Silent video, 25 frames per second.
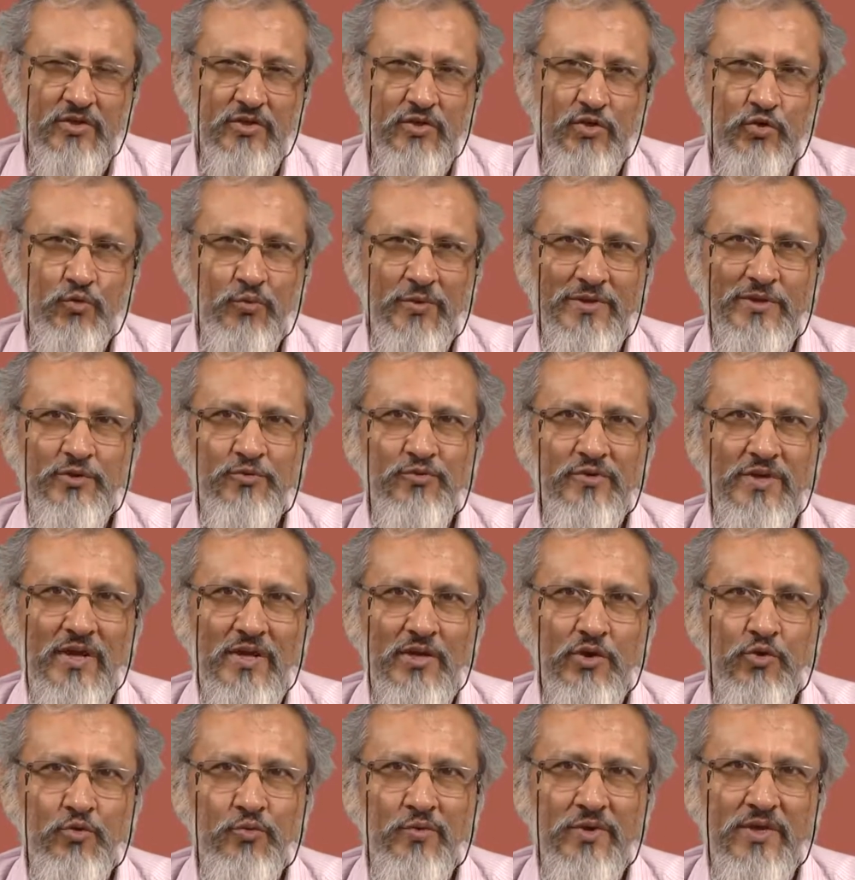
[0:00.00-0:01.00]
So when you
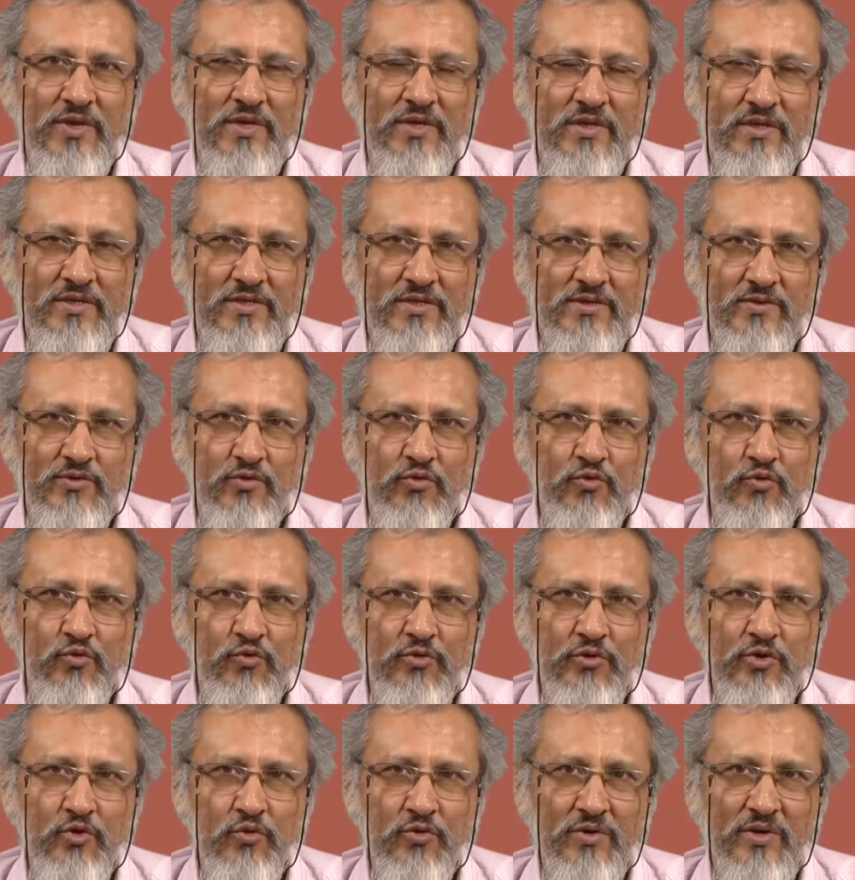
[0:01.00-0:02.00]
take away isto,
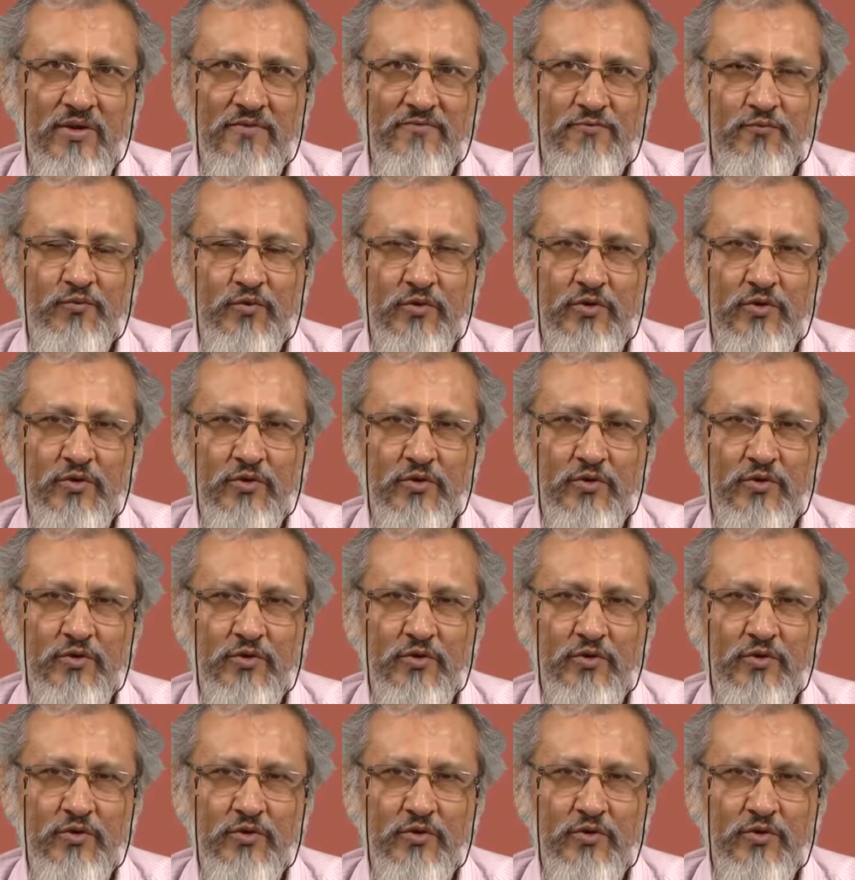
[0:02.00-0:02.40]
you're left